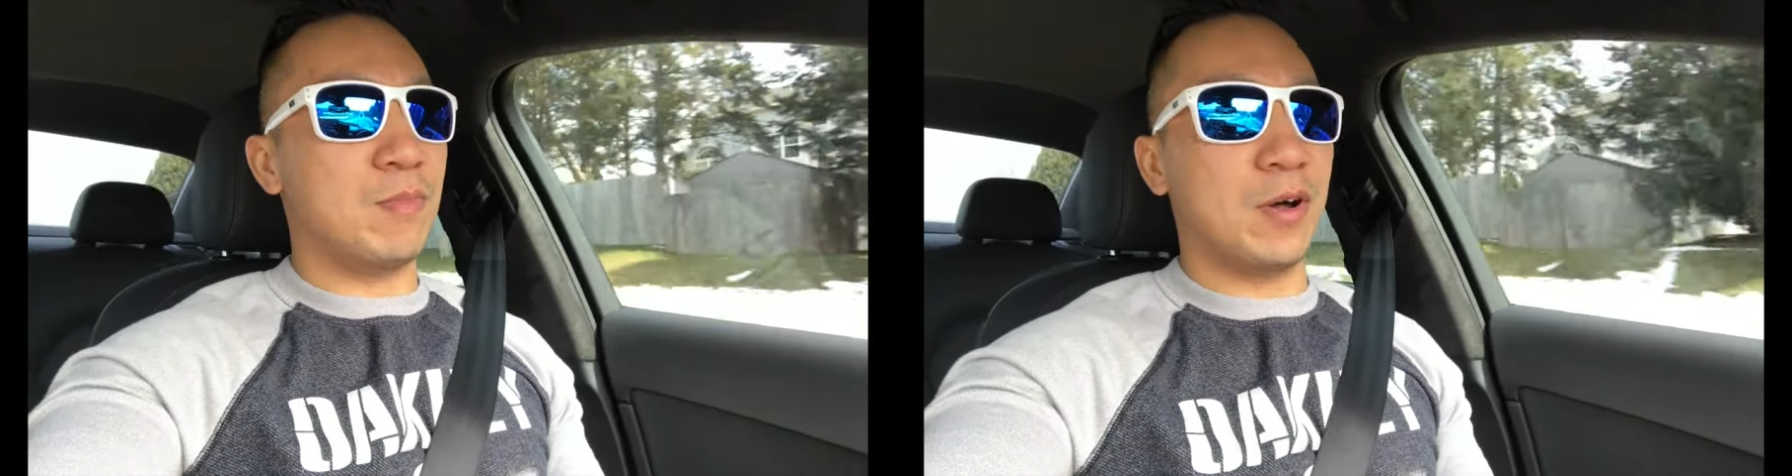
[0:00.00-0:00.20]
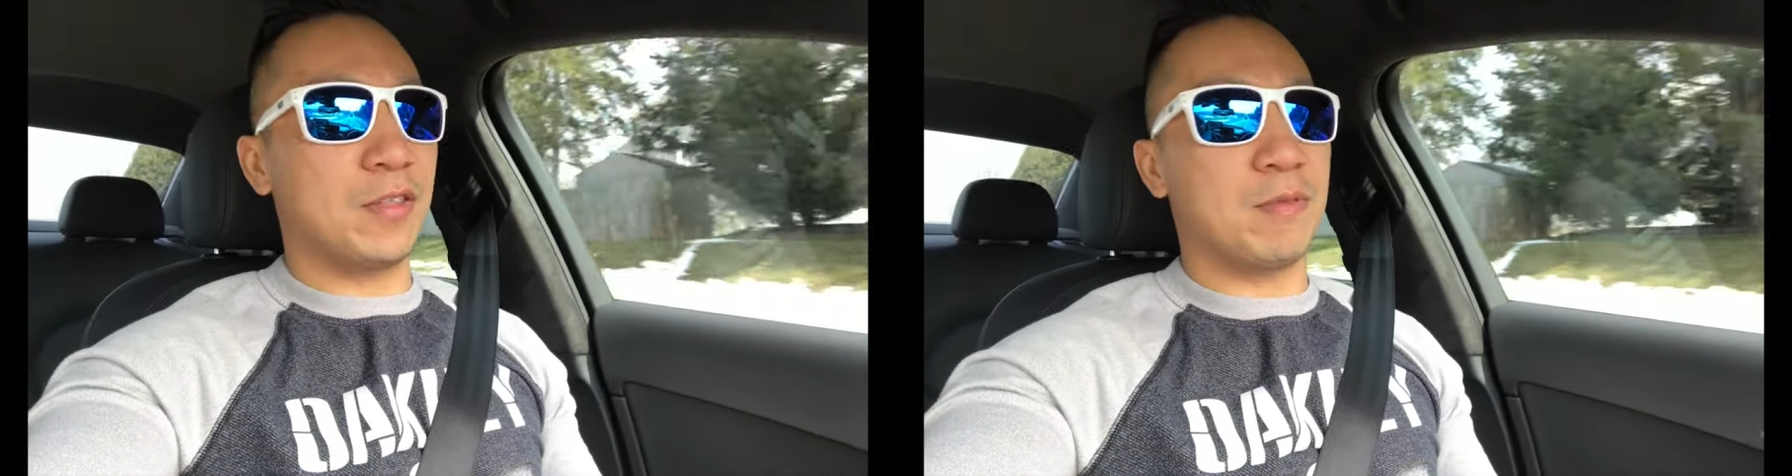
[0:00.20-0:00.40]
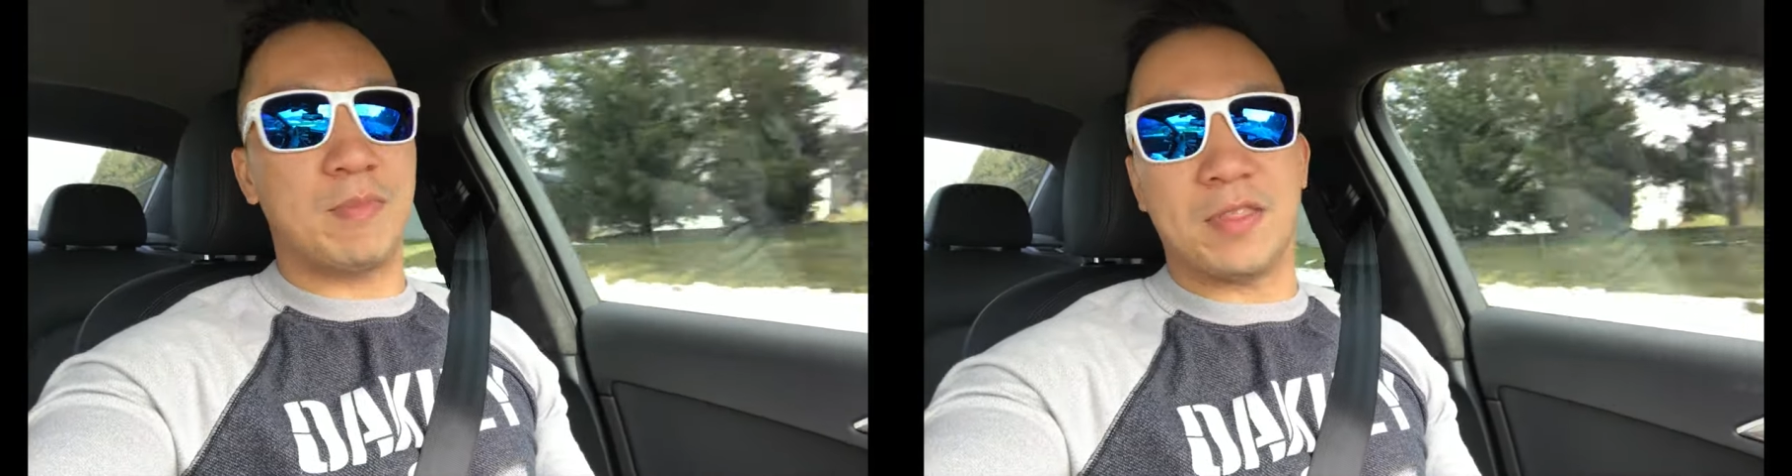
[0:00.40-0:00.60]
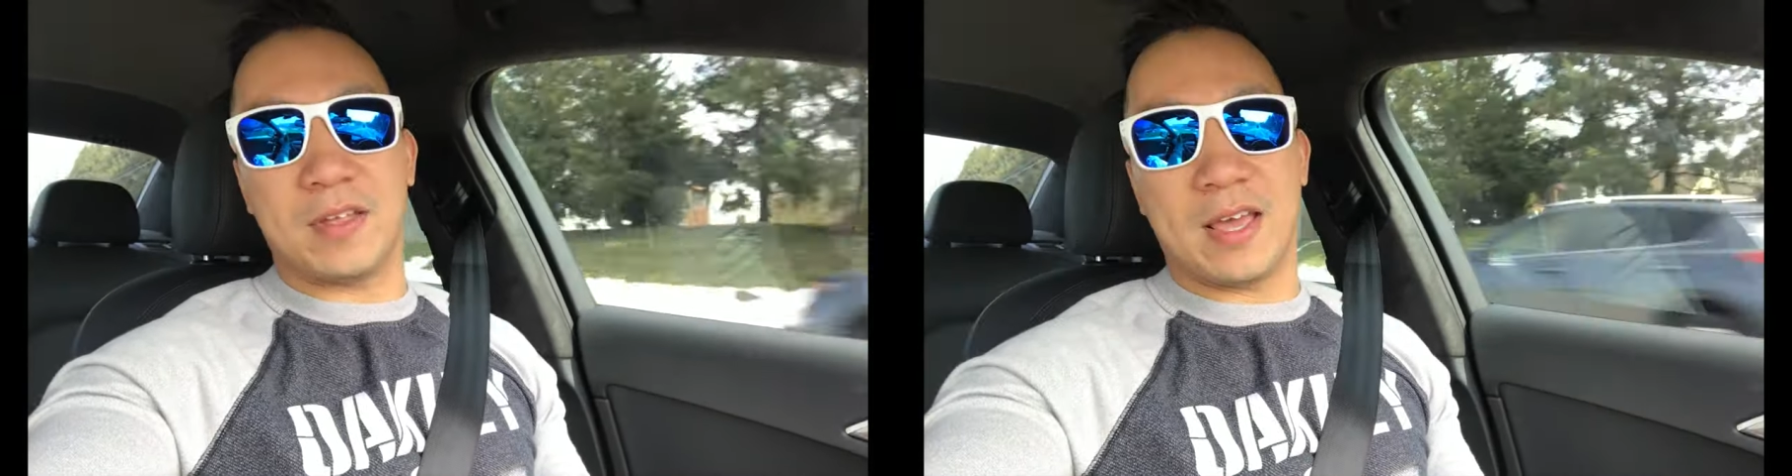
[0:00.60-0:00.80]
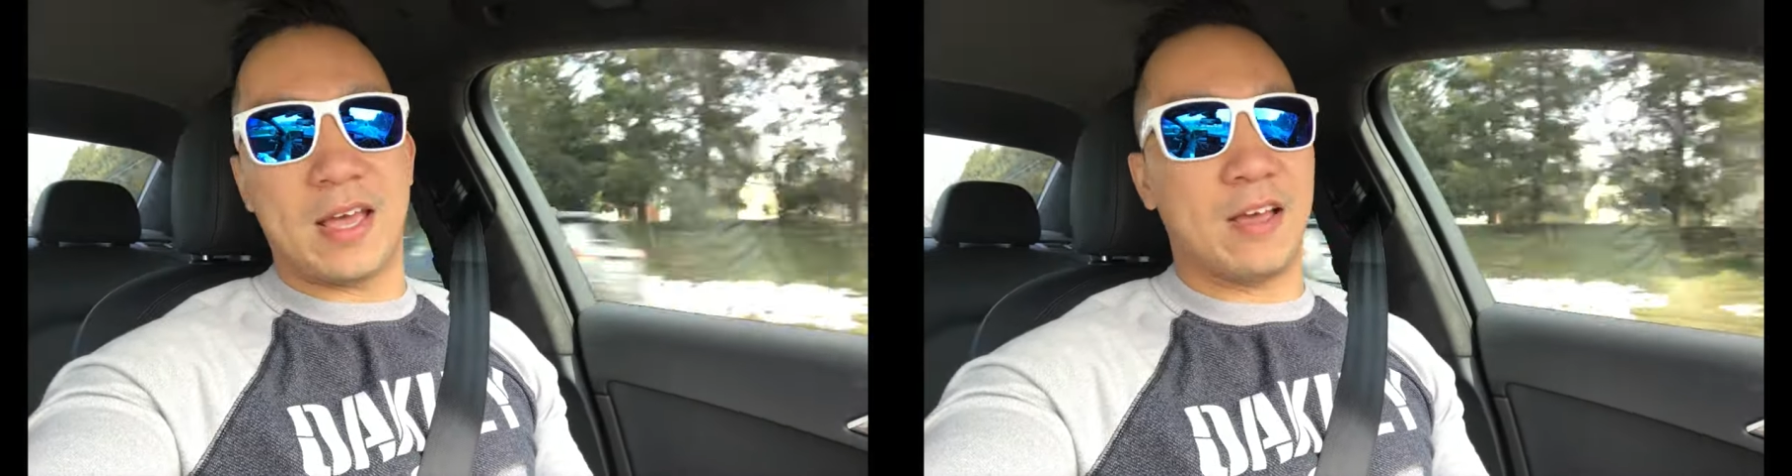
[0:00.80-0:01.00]
month
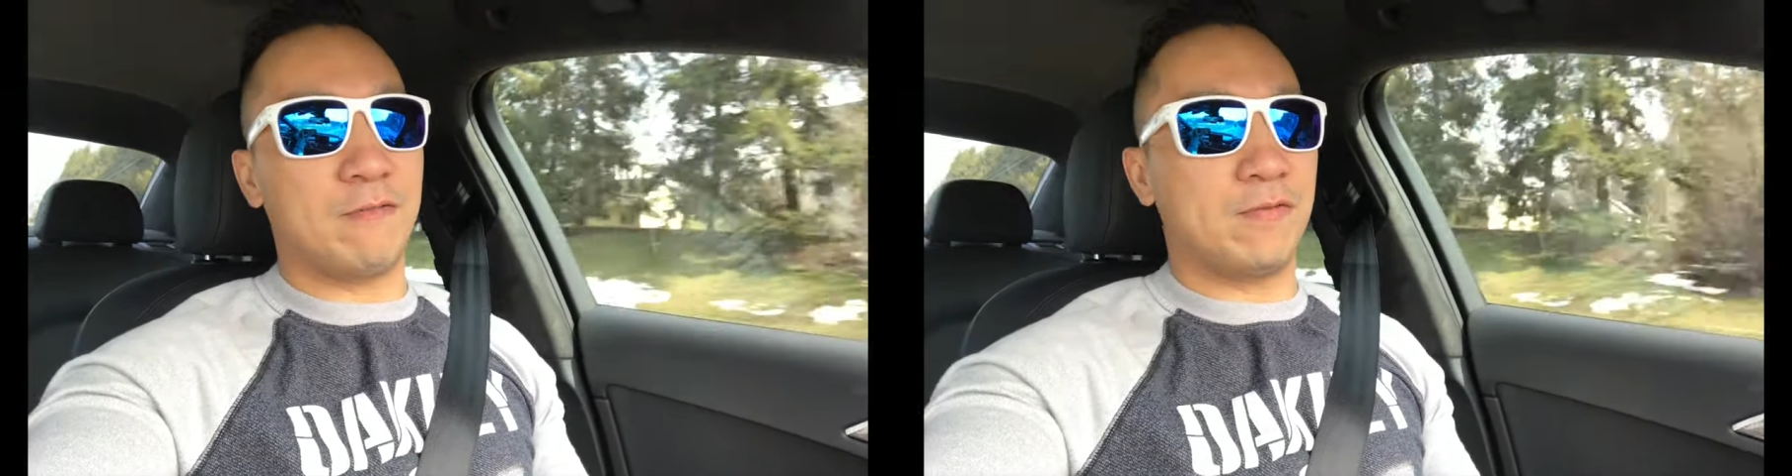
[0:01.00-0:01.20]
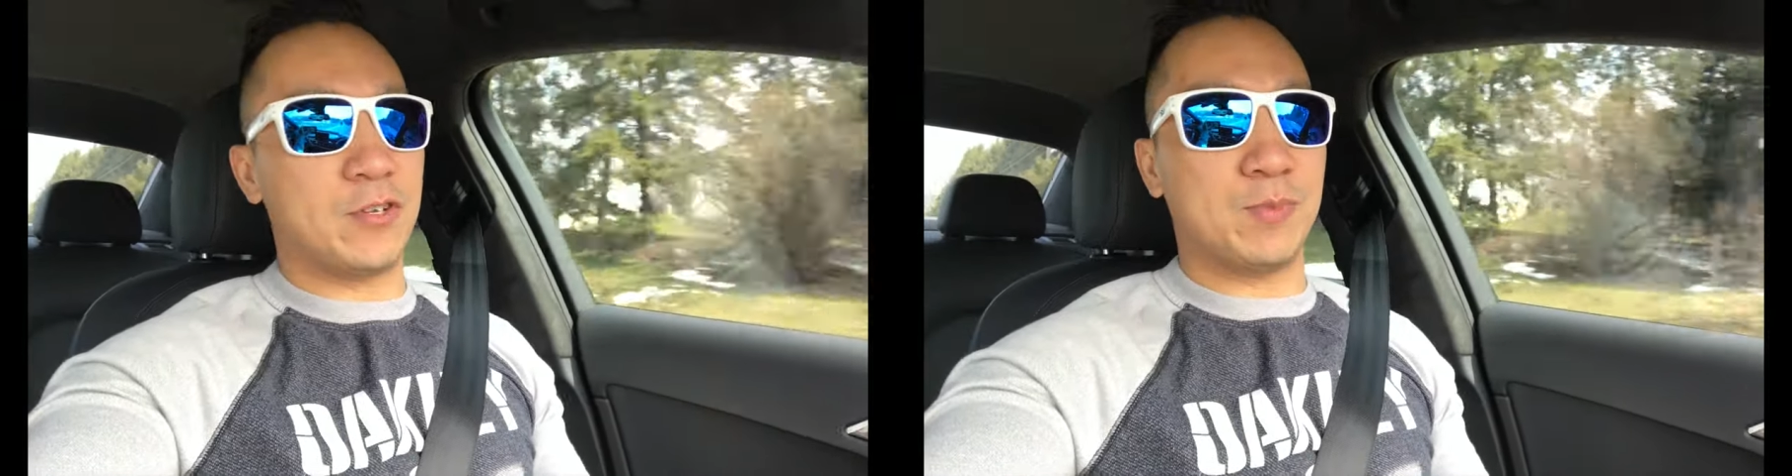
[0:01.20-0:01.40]
month and a half we've